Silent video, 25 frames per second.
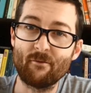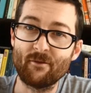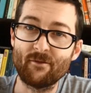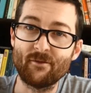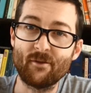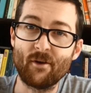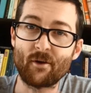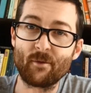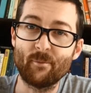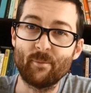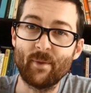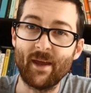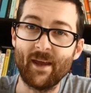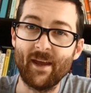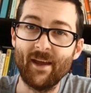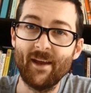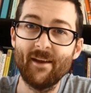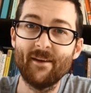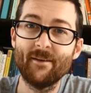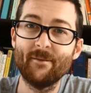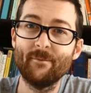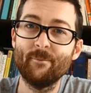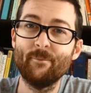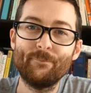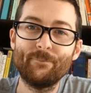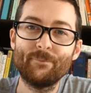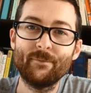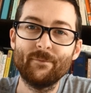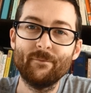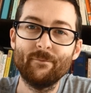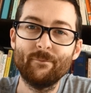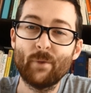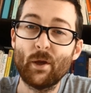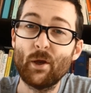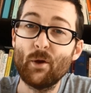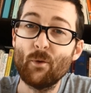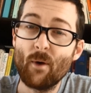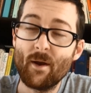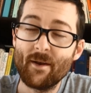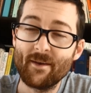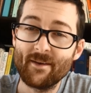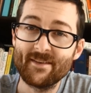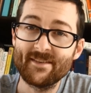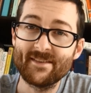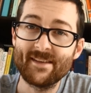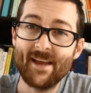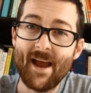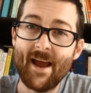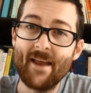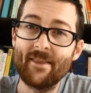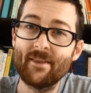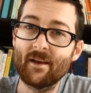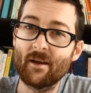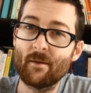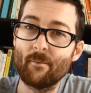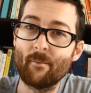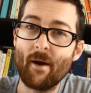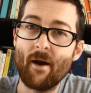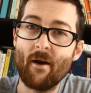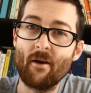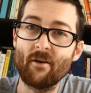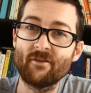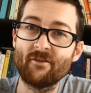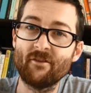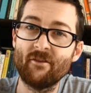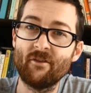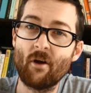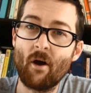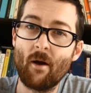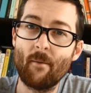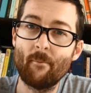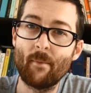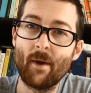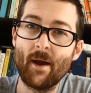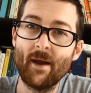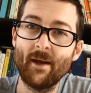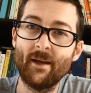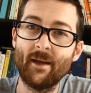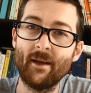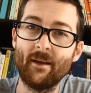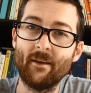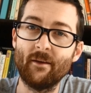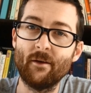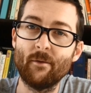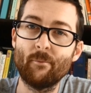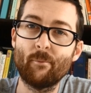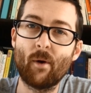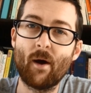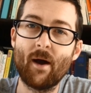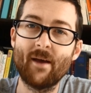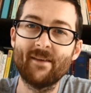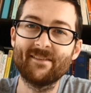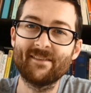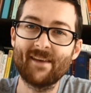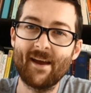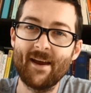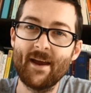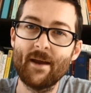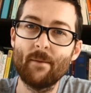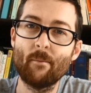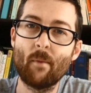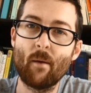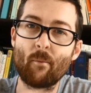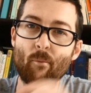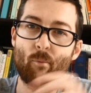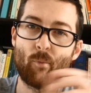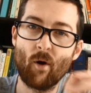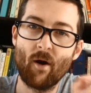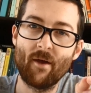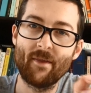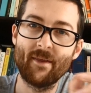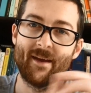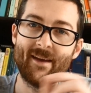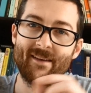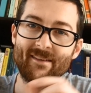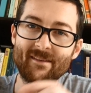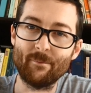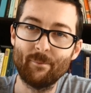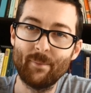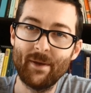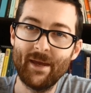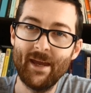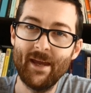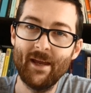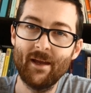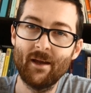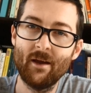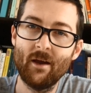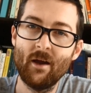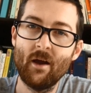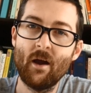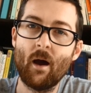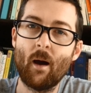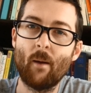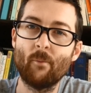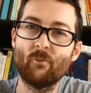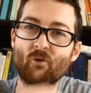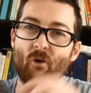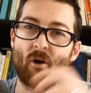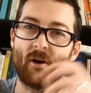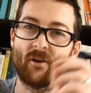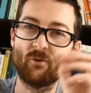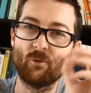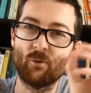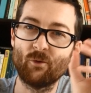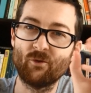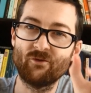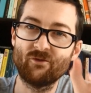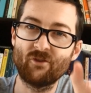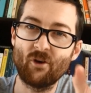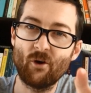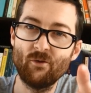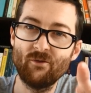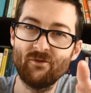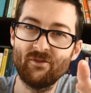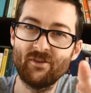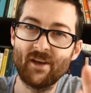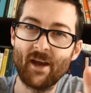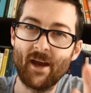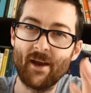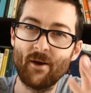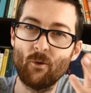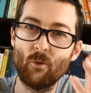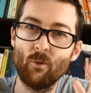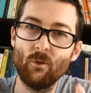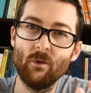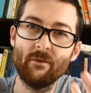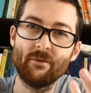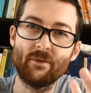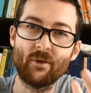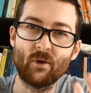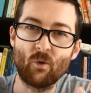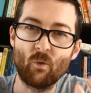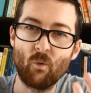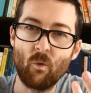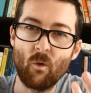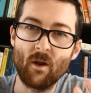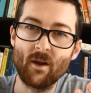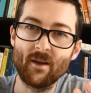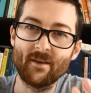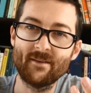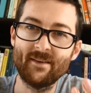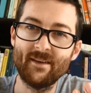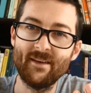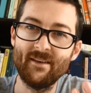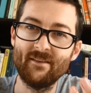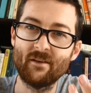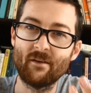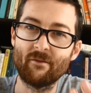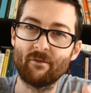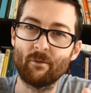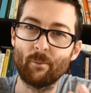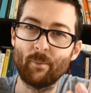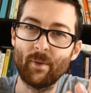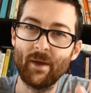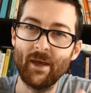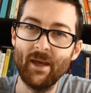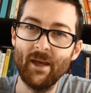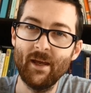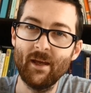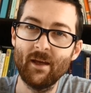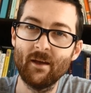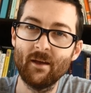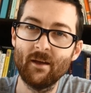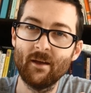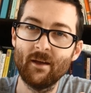is not a pig, but you understand the comparison that I'm making, that by saying my brother is a pig, I'm trying to associate all of the qualities of a pig